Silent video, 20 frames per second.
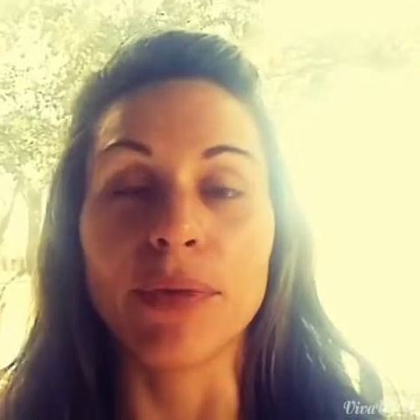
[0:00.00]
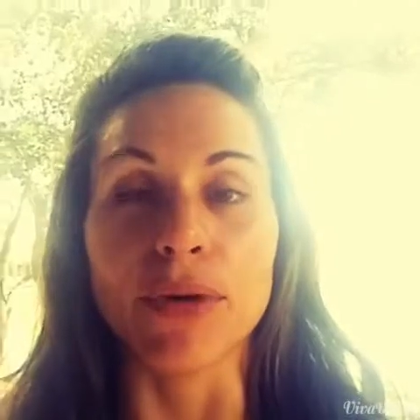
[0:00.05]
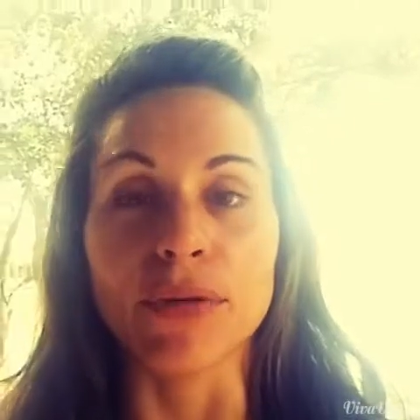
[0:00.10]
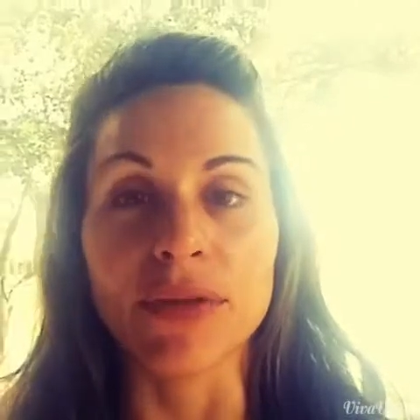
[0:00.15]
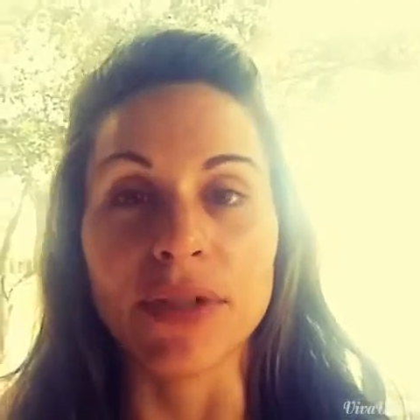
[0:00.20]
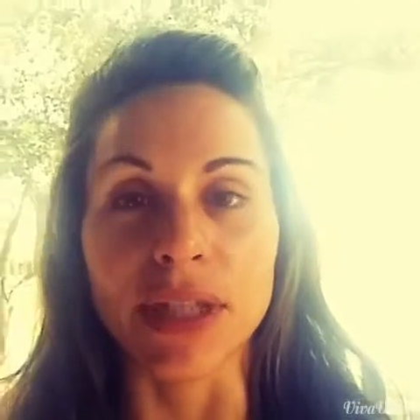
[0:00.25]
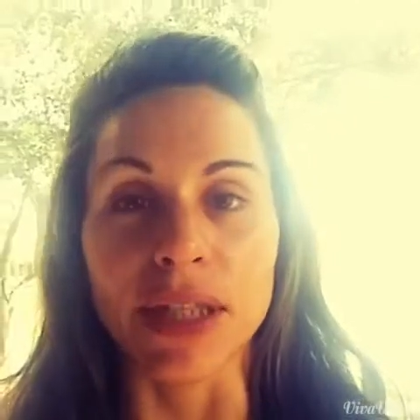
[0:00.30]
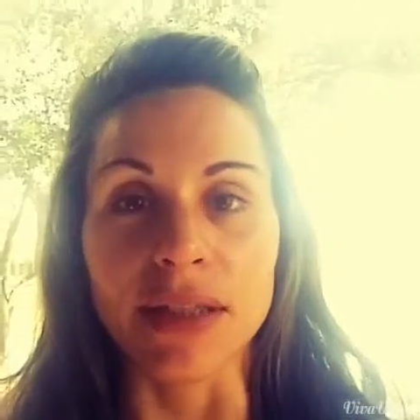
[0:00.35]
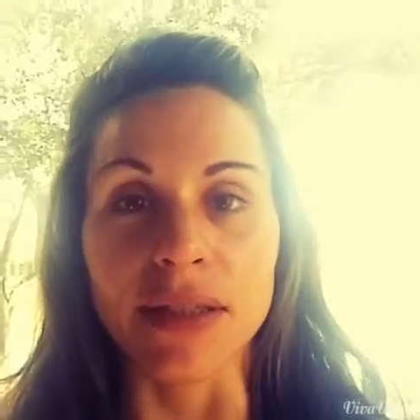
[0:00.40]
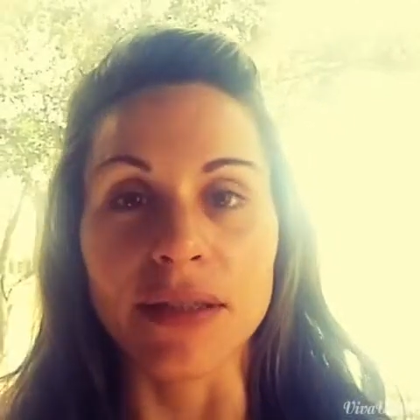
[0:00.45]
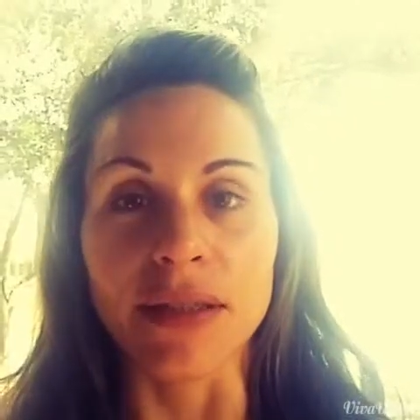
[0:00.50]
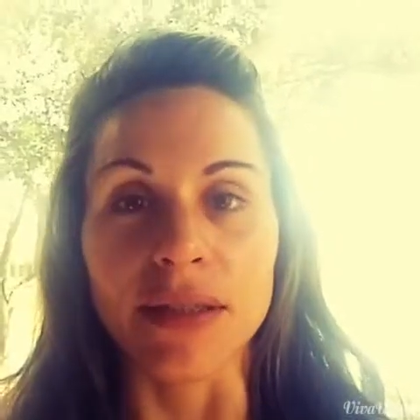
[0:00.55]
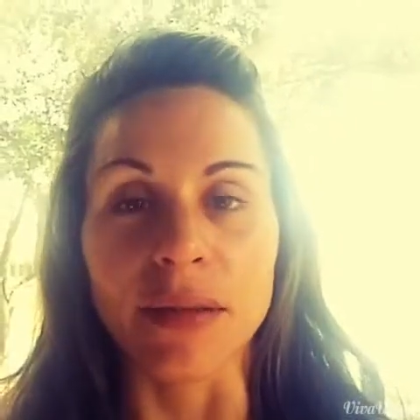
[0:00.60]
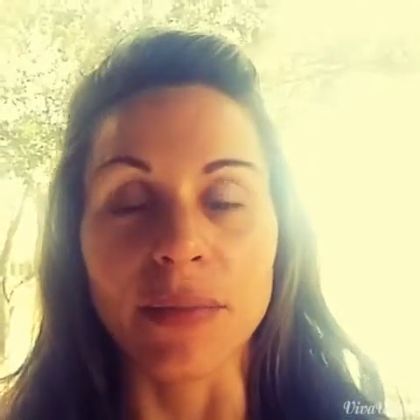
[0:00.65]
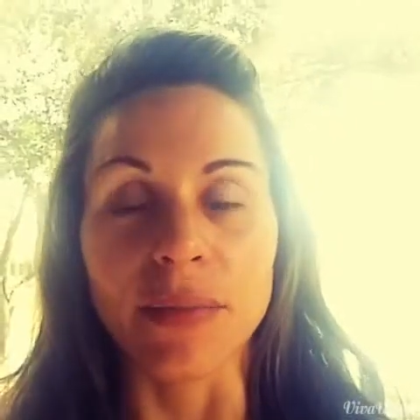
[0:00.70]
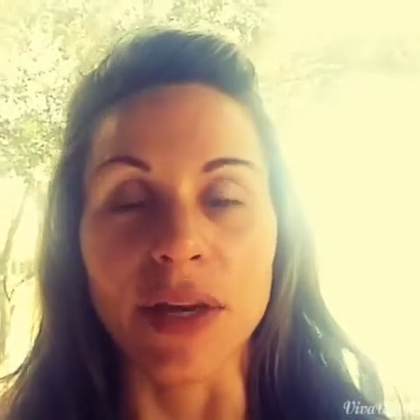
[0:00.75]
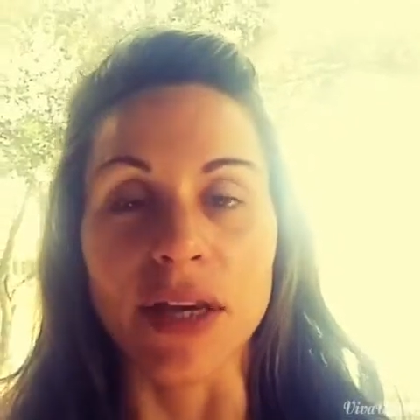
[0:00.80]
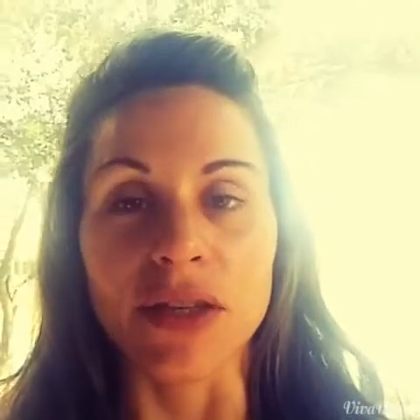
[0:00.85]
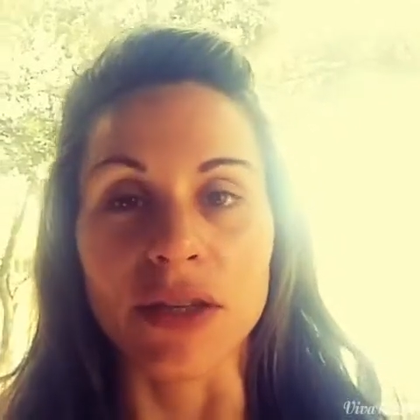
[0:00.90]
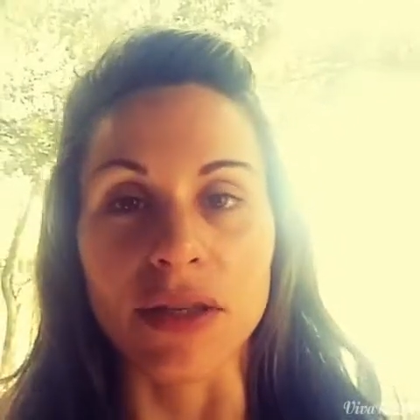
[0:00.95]
posting to the
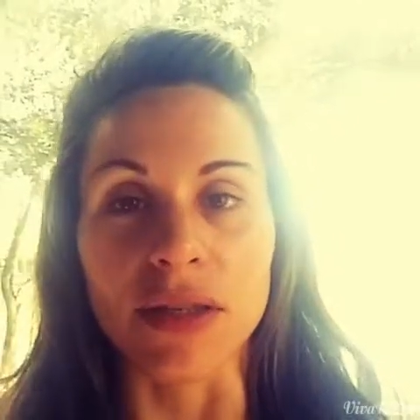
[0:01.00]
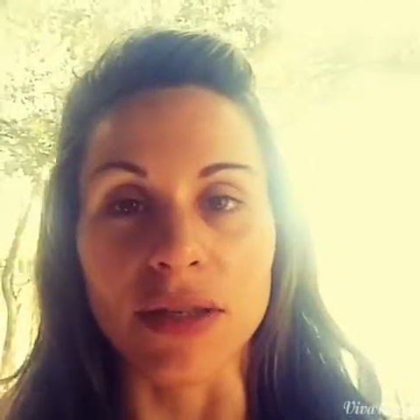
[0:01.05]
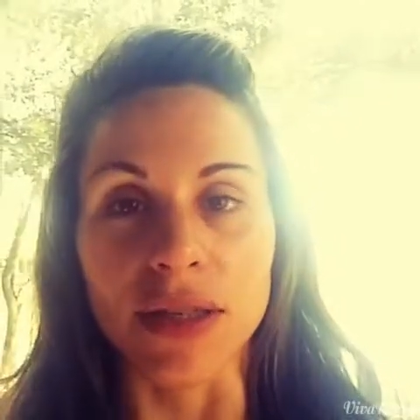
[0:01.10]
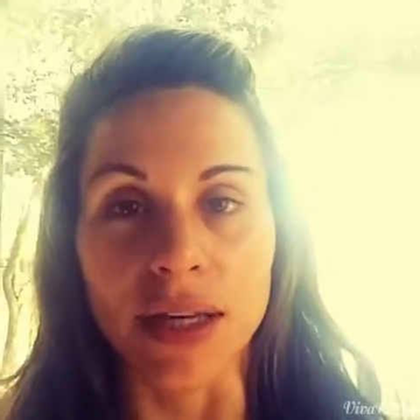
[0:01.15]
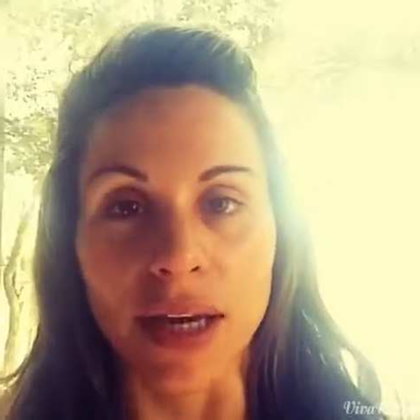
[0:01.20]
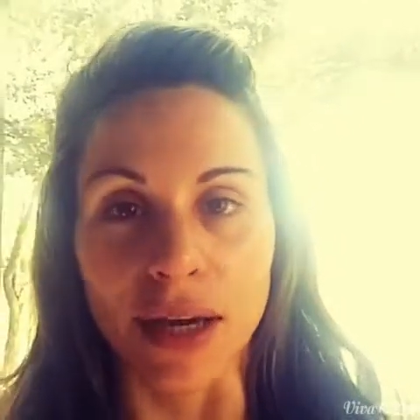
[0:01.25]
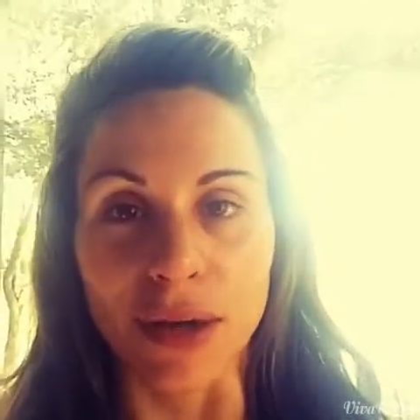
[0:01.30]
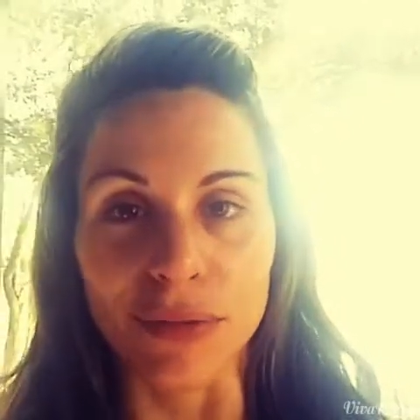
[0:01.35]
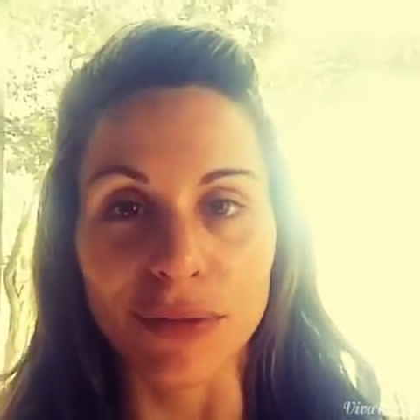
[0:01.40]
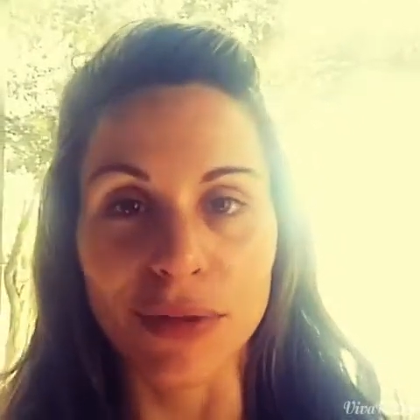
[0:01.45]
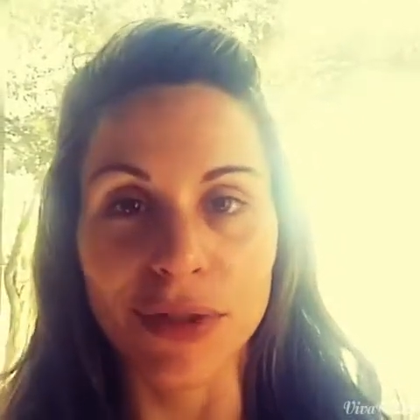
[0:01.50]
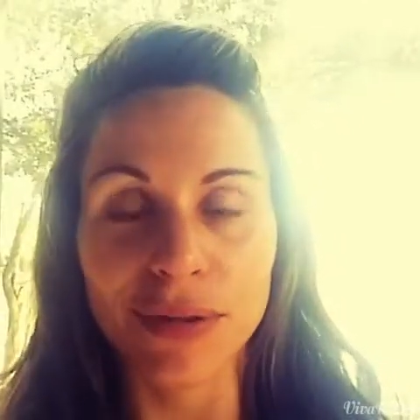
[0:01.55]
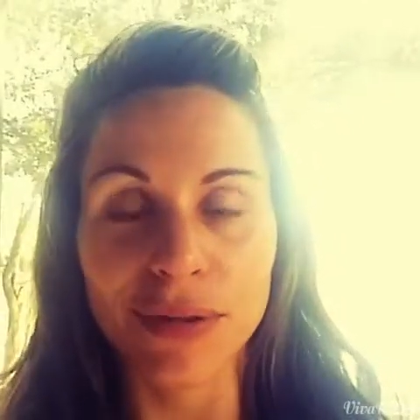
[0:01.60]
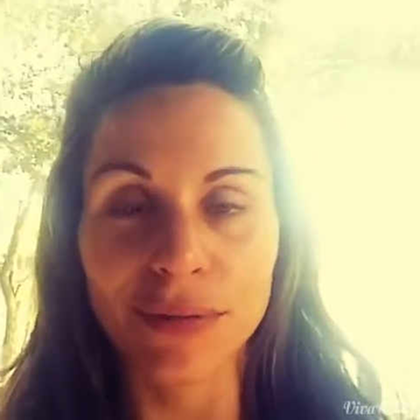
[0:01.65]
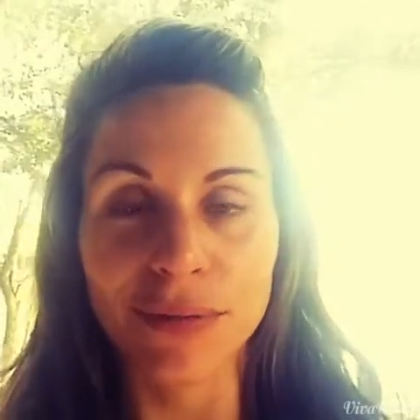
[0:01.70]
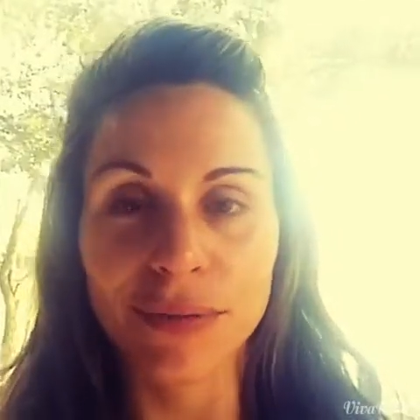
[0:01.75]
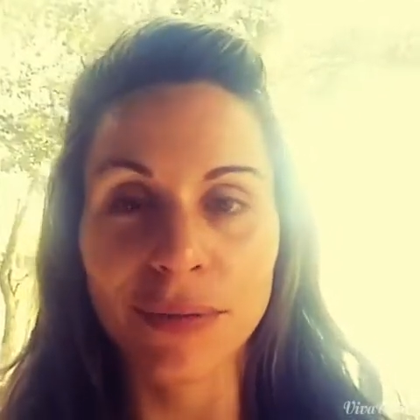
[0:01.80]
patient's account.